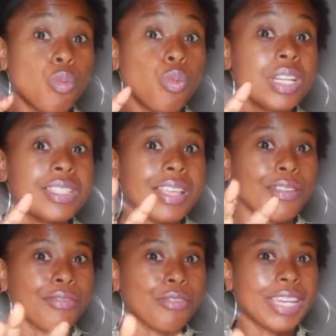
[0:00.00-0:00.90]
what does
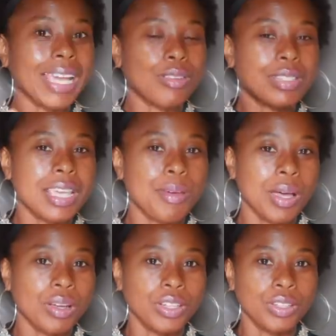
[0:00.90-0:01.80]
that freak out say
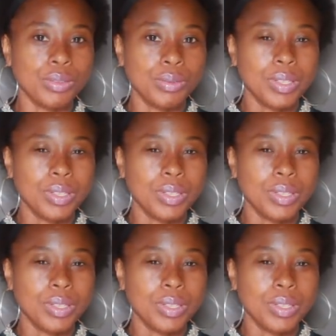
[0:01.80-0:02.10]
about you?